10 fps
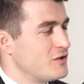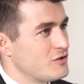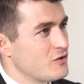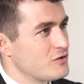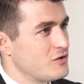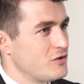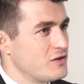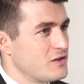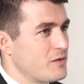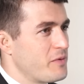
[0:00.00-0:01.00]
So it's,
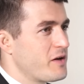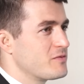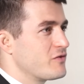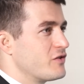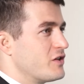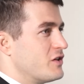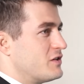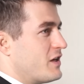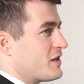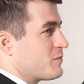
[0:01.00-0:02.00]
it's, it becomes a really
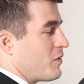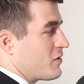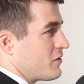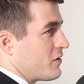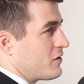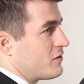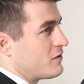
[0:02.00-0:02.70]
good dance partner it, then.